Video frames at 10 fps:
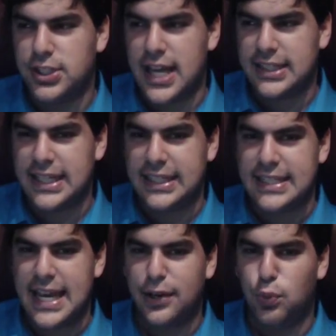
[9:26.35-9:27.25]
that's a
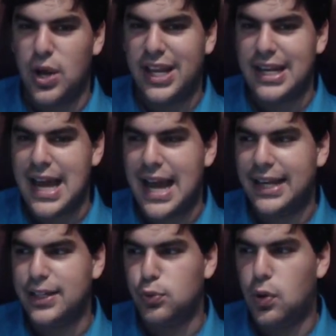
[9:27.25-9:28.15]
dead win,
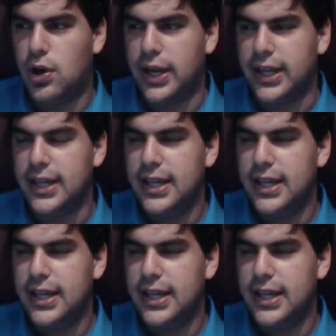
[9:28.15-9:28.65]
9-1.